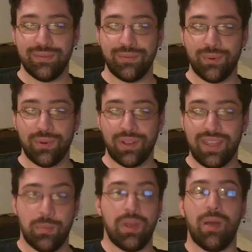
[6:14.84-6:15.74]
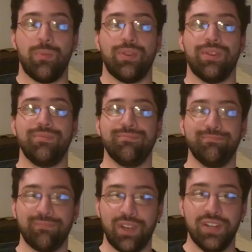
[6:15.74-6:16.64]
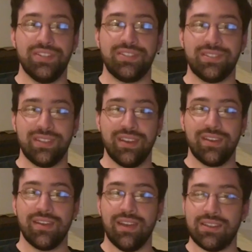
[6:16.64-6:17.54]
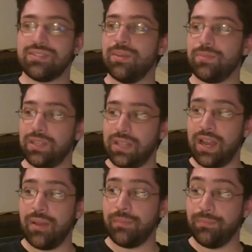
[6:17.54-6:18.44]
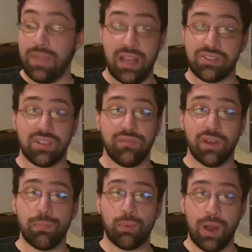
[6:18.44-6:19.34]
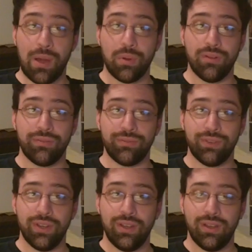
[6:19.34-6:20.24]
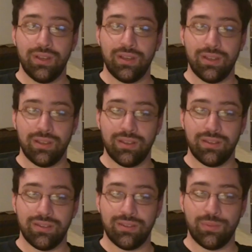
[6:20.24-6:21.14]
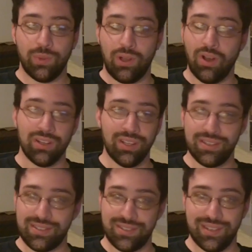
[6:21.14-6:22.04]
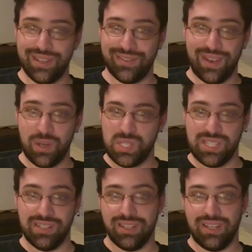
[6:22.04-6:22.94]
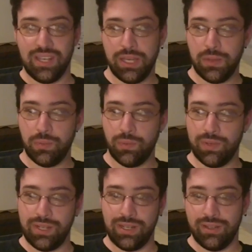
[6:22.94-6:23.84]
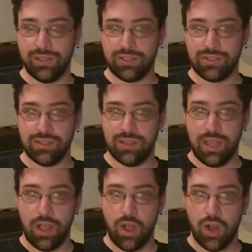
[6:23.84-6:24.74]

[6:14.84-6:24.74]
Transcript: for keeping up with it, because it's something that I'm actually very proud of, regardless of how silly and ridiculous they